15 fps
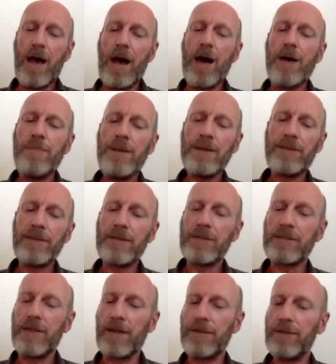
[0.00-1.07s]
Ahmed
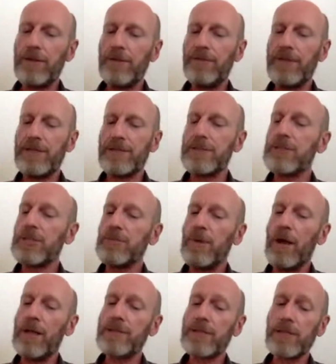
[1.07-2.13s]
thinks nothing of it and
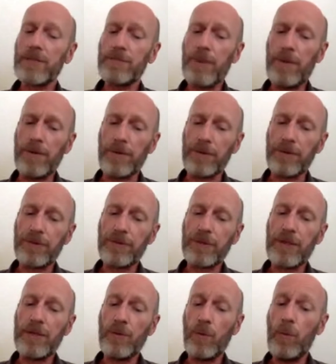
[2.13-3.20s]
smiles at us both,
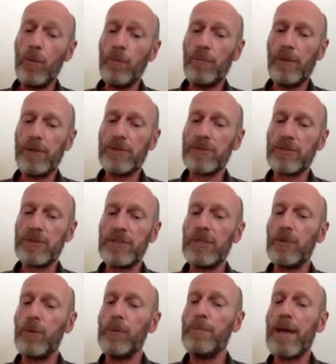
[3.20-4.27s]
in almost
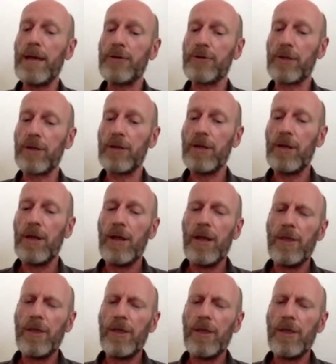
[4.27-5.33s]
equal measure,
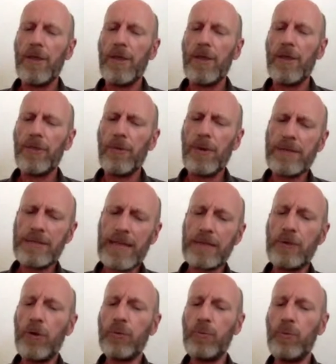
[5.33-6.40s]
though I
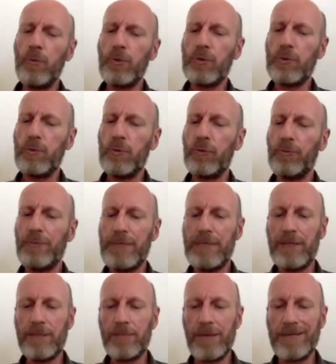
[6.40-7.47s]
sense a nod more
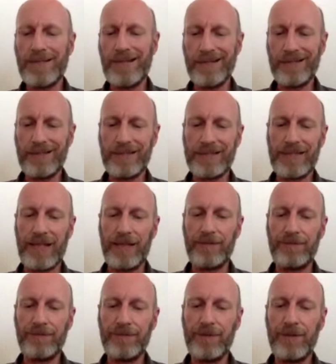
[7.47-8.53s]
towards me than my
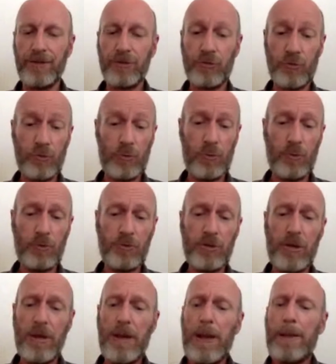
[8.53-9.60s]
younger self,
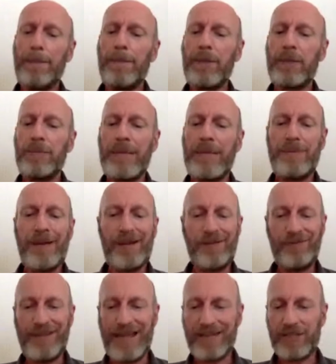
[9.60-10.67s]
George,
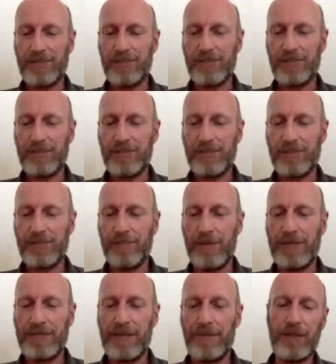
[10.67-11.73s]
but maybe I flatter
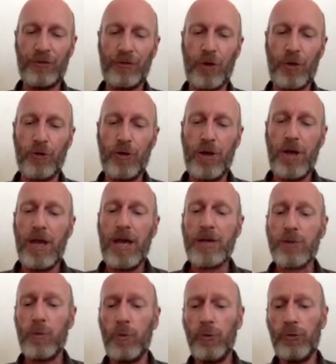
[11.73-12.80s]
myself thinking
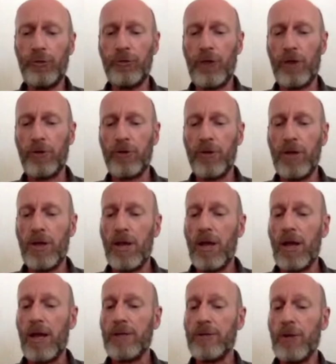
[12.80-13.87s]
so, and
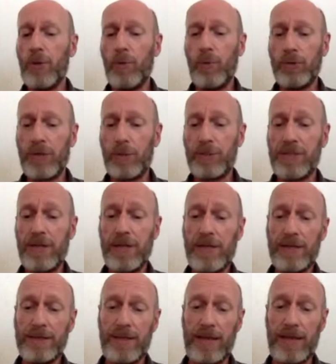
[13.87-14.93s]
also I know
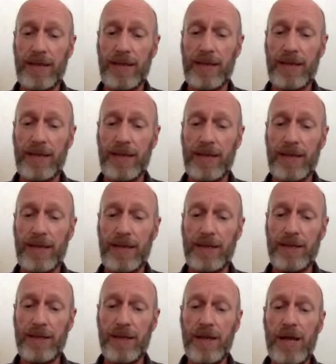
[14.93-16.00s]
what I was like then.
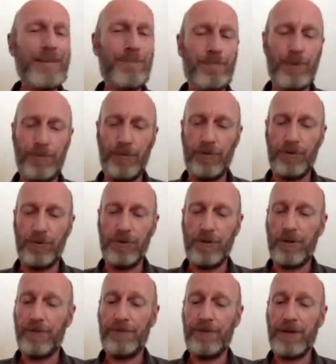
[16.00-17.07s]
I was
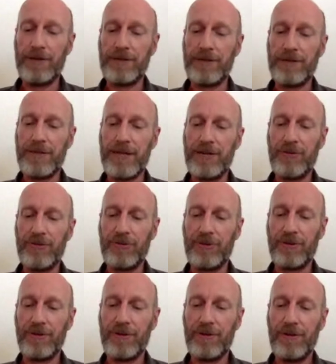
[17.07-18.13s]
incapable of flirtation.